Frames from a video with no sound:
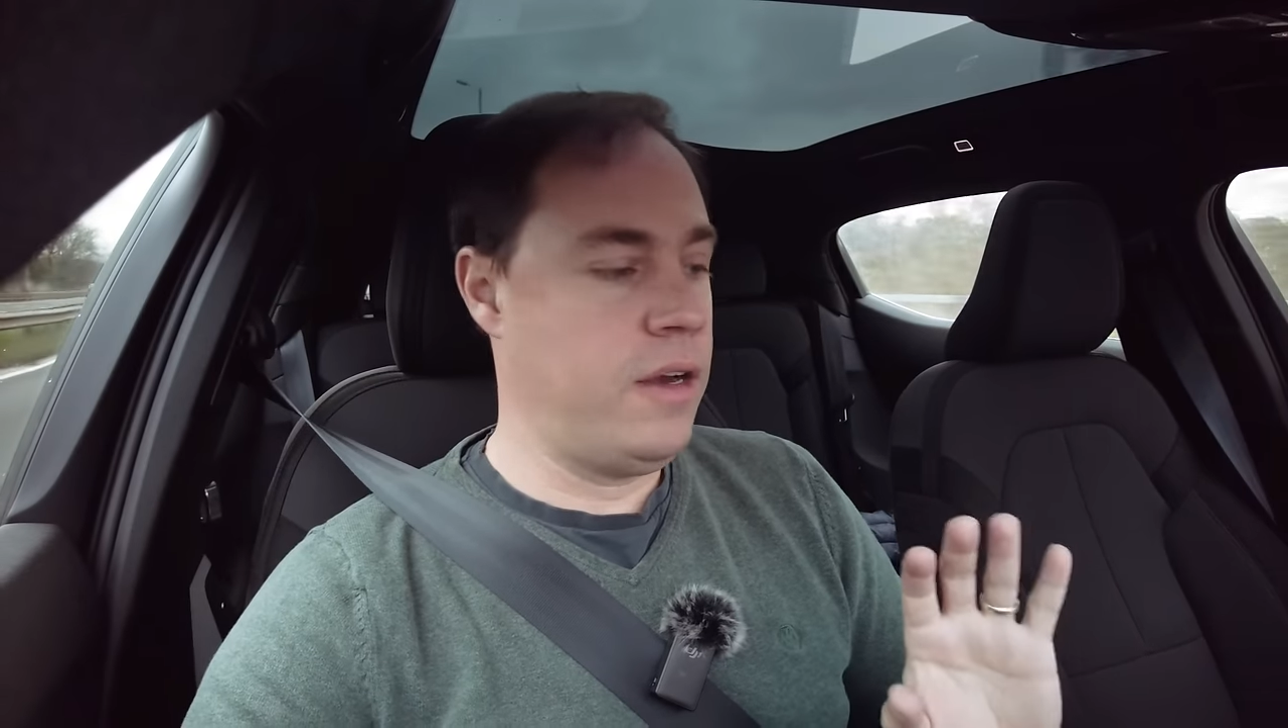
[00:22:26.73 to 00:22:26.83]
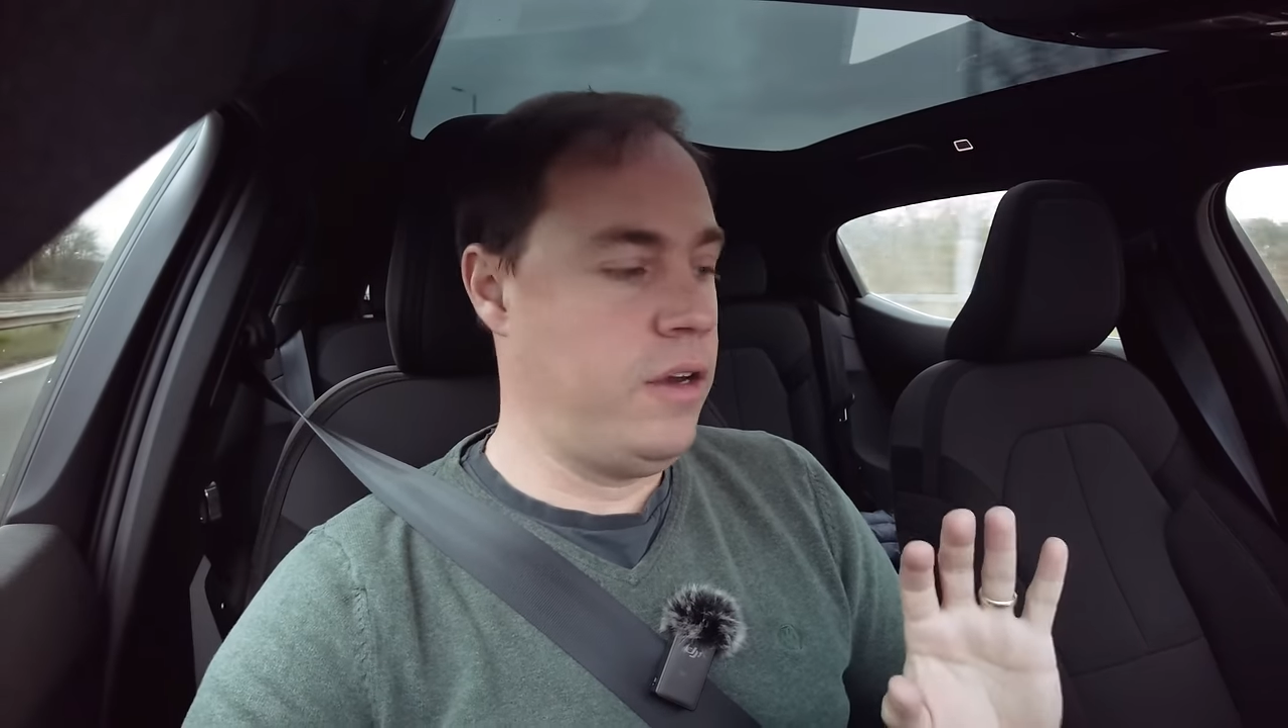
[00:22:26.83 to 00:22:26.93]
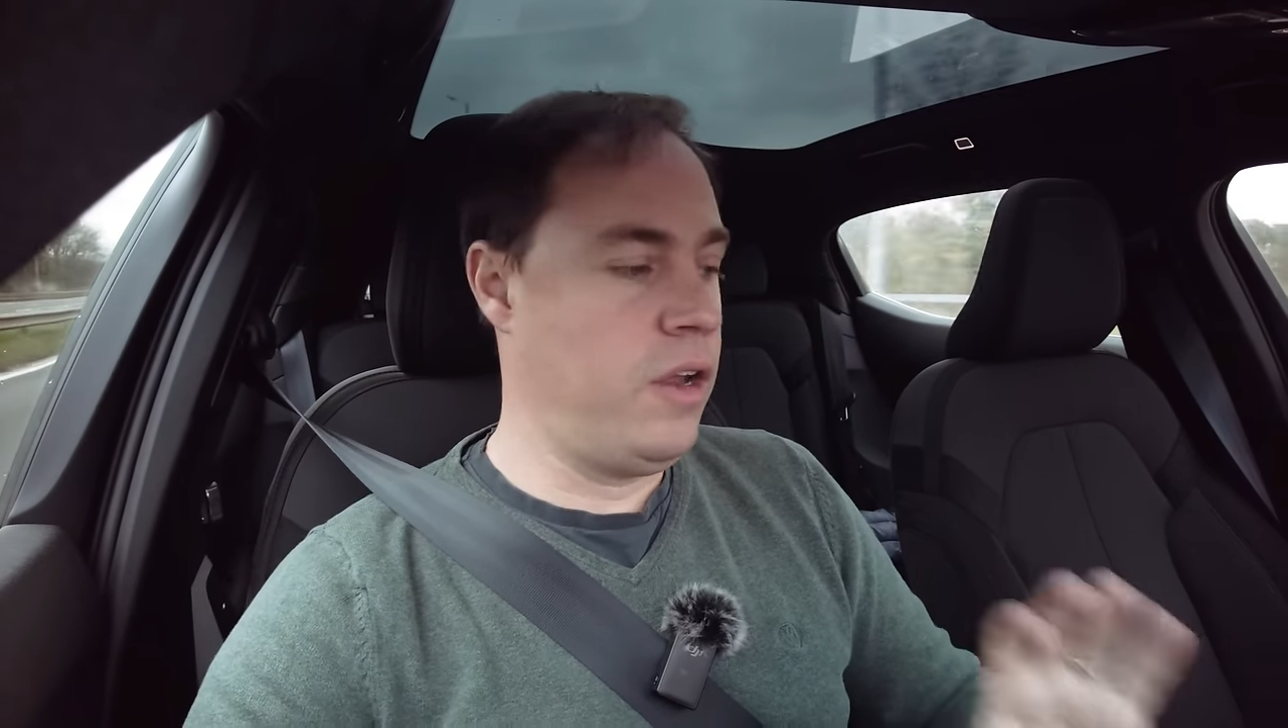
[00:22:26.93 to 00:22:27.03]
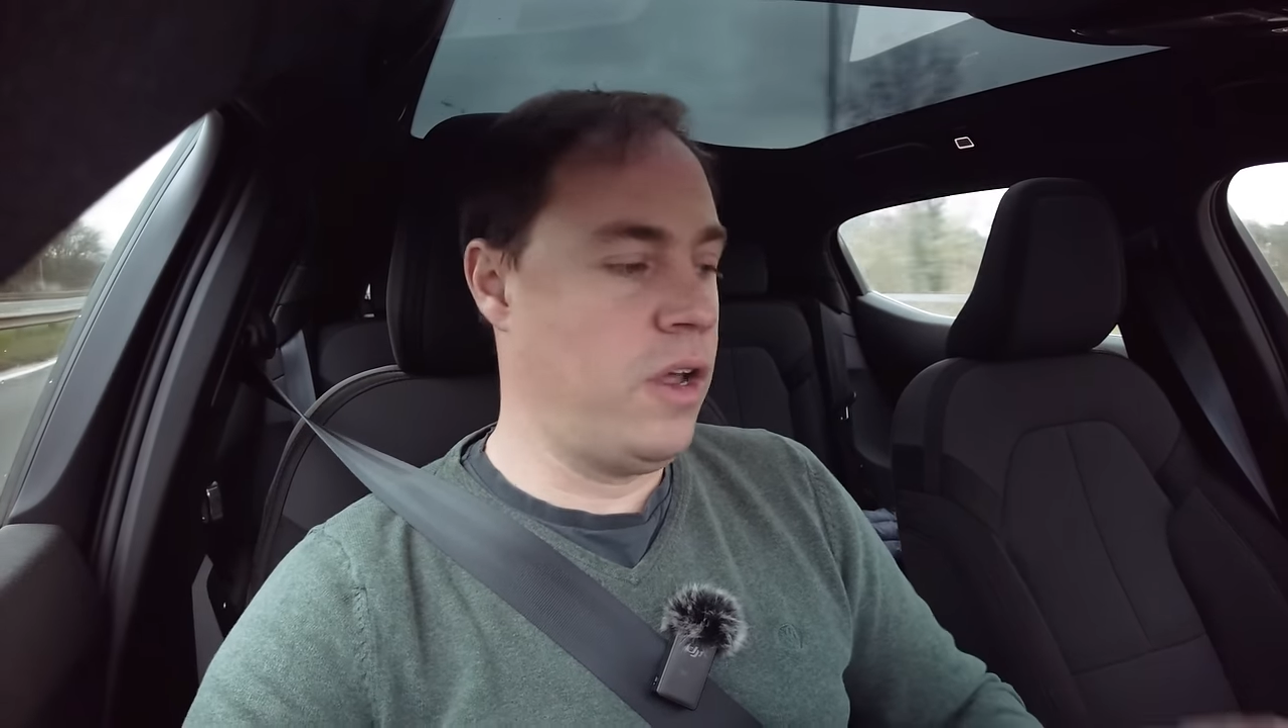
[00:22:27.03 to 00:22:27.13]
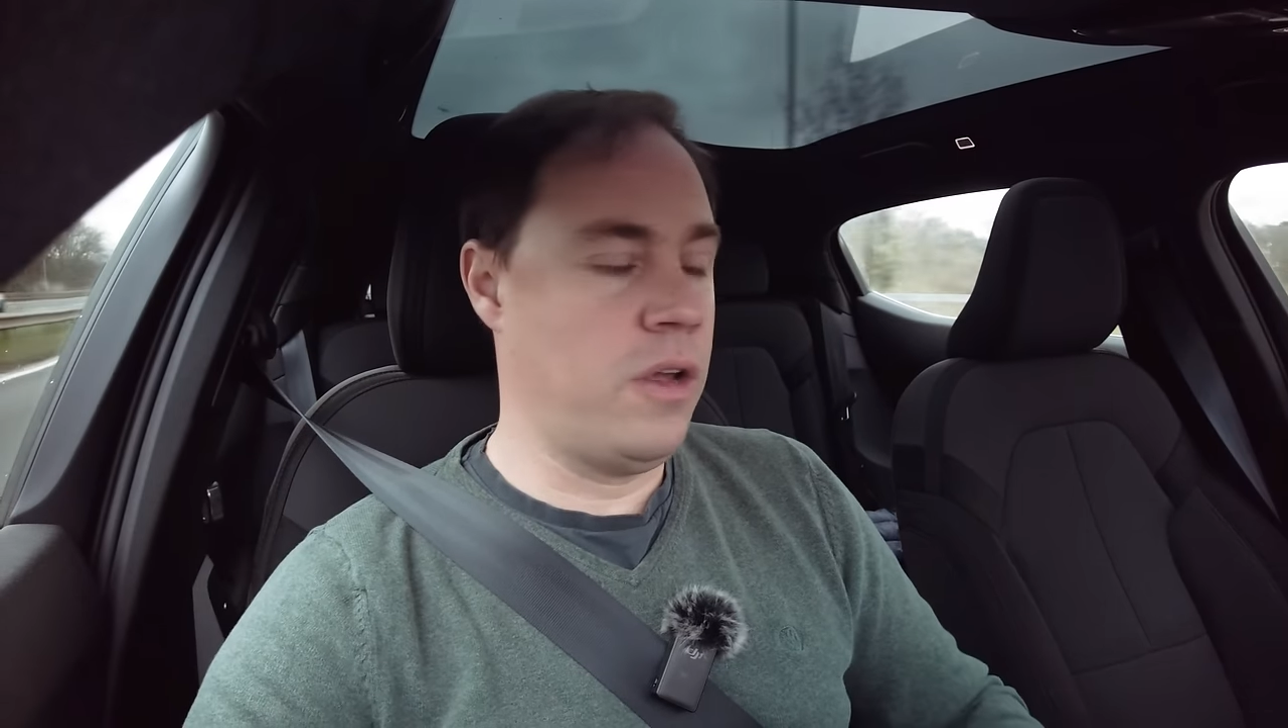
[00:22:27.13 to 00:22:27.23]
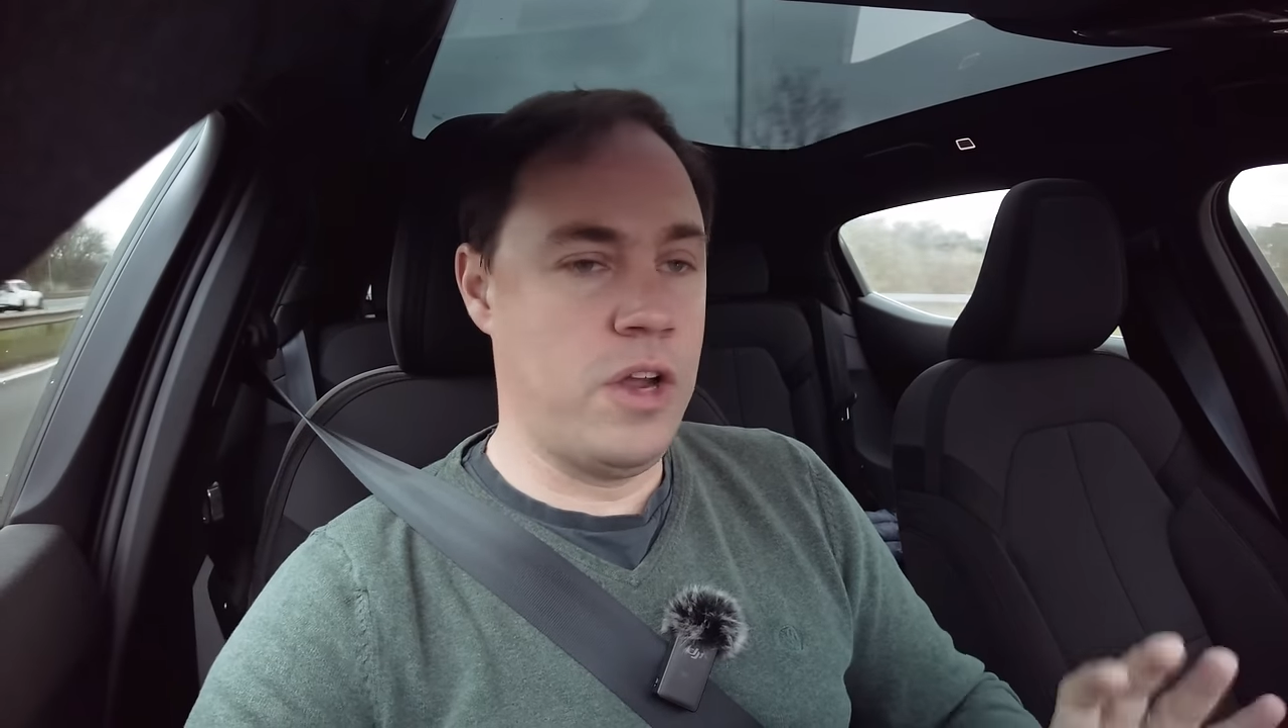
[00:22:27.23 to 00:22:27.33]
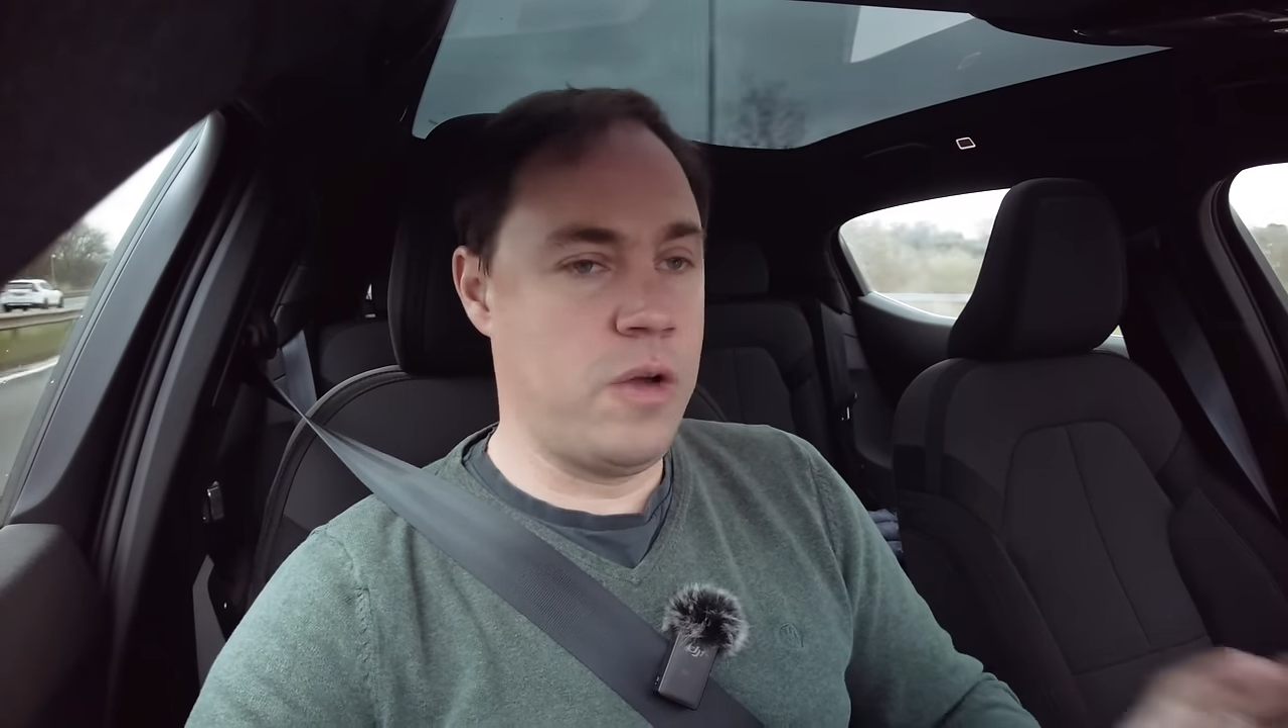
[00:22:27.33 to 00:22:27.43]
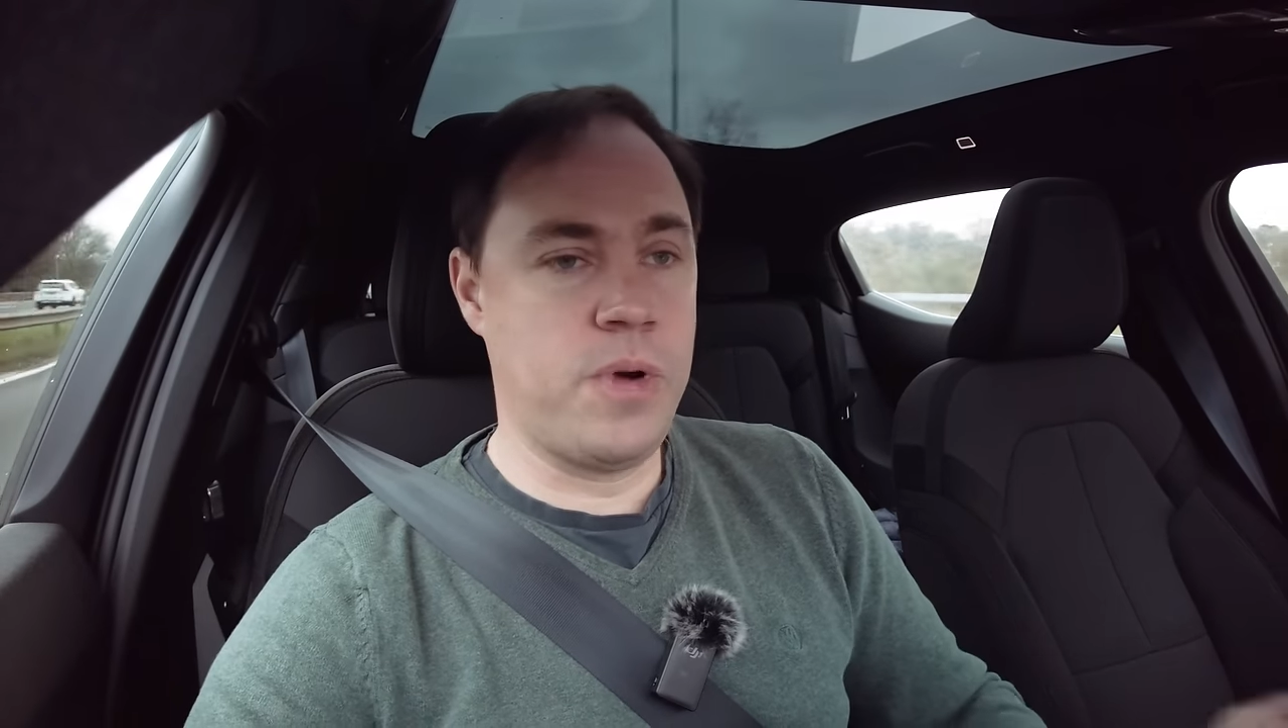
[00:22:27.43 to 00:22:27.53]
no, no